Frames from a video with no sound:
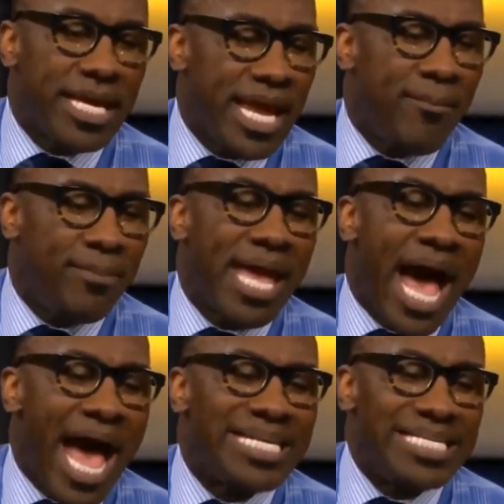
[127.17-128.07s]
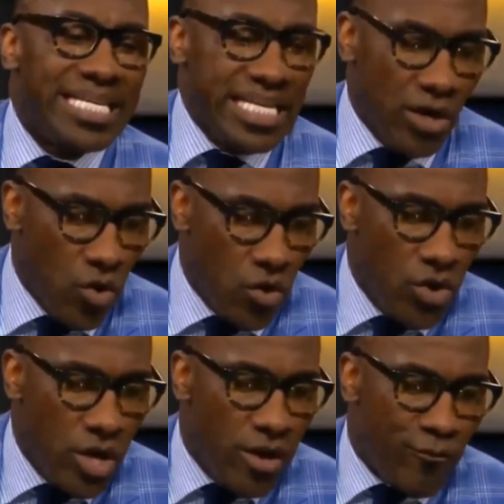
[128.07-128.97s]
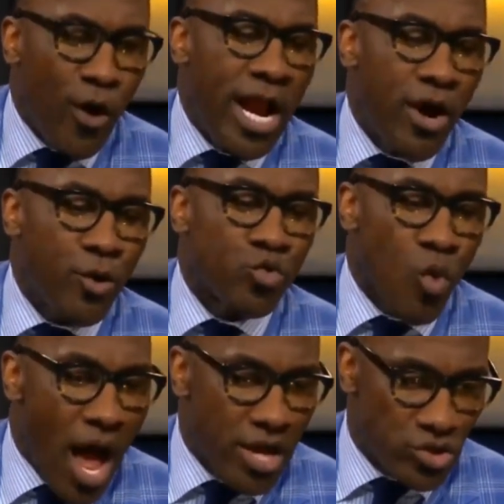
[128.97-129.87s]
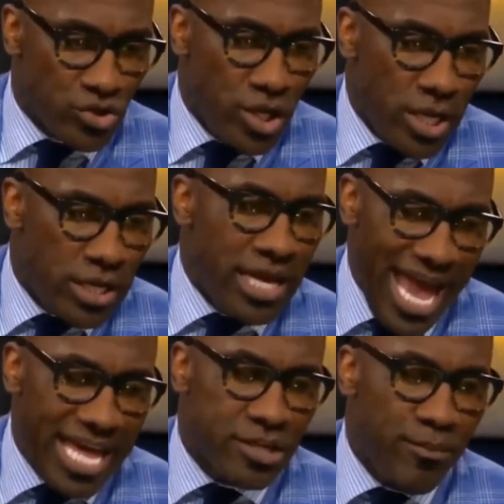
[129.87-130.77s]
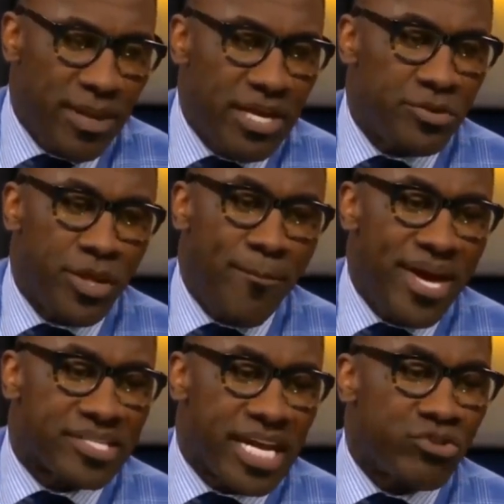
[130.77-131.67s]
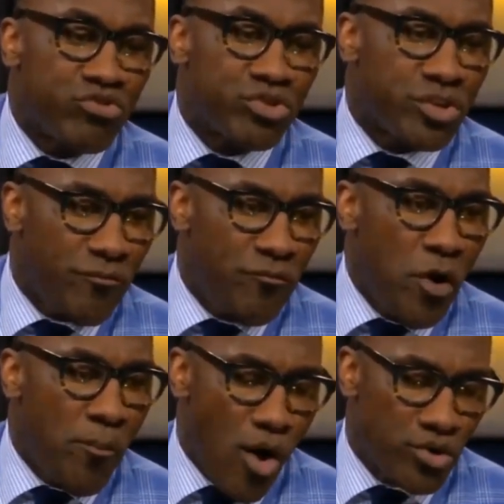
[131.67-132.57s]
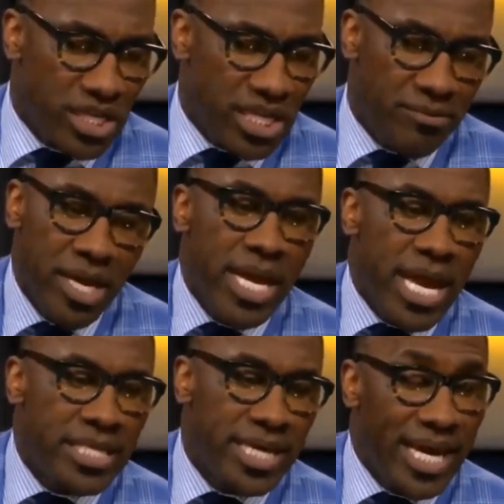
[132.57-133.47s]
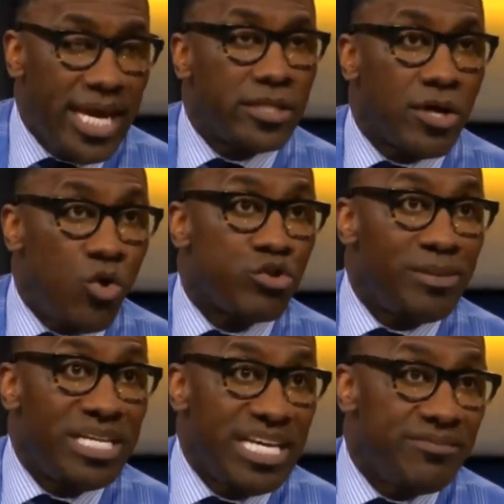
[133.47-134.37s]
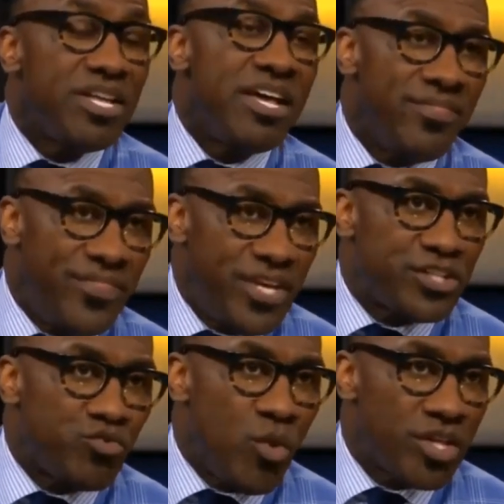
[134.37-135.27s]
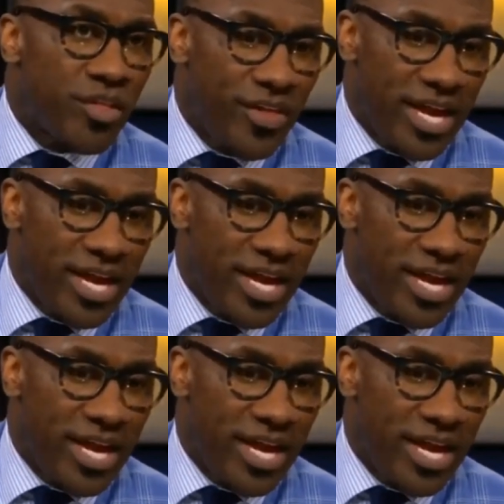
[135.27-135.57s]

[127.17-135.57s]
be ideal for Aaron Rodgers. It has to be the best interest of the football team, and your head coach believes this is one of the things.